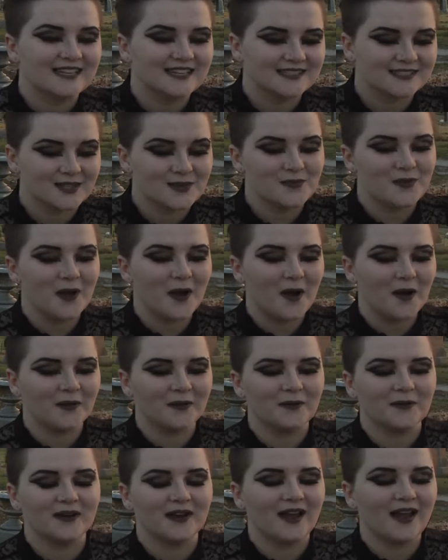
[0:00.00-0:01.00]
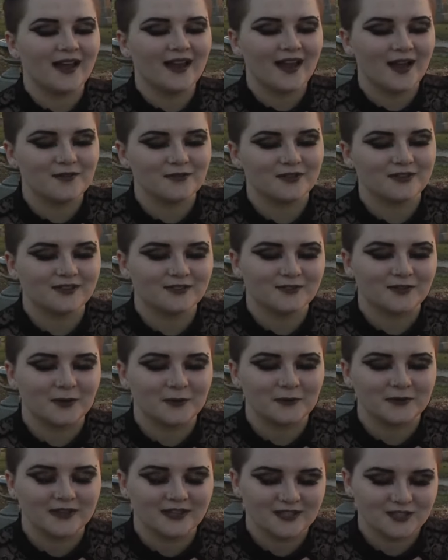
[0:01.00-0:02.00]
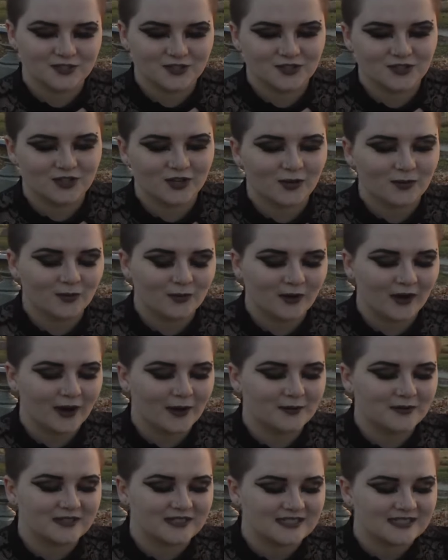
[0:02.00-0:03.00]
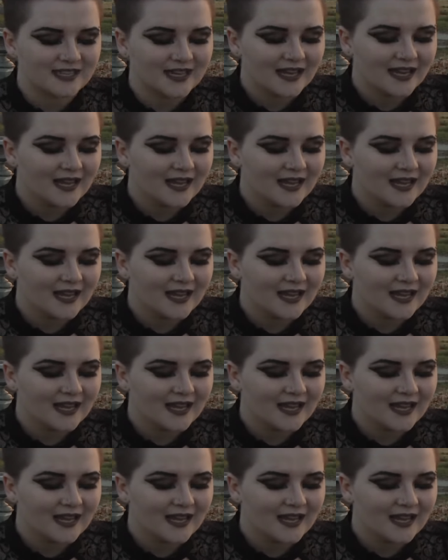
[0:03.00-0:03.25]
Sleepy Hollow and I have a fun relationship. When I was